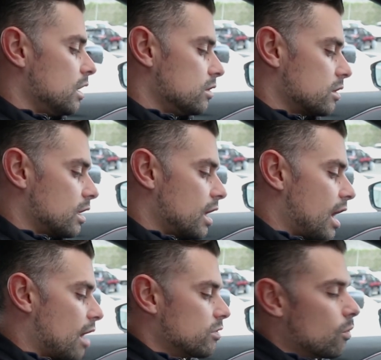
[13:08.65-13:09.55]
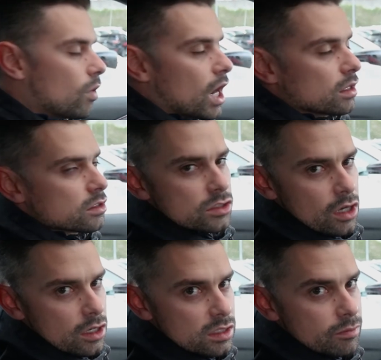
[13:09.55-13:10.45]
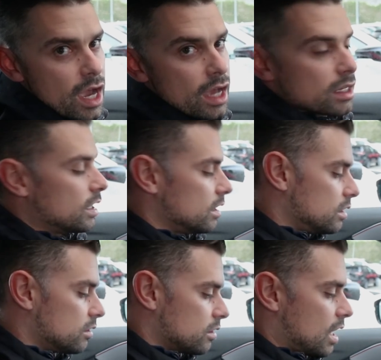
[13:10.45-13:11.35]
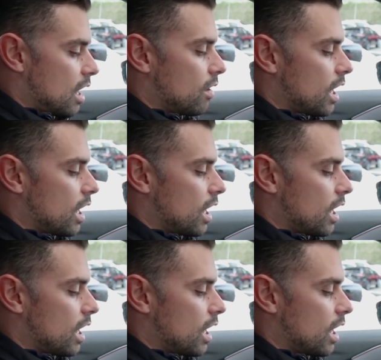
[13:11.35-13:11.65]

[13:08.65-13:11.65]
You're gonna have the wireless charging pad in here now.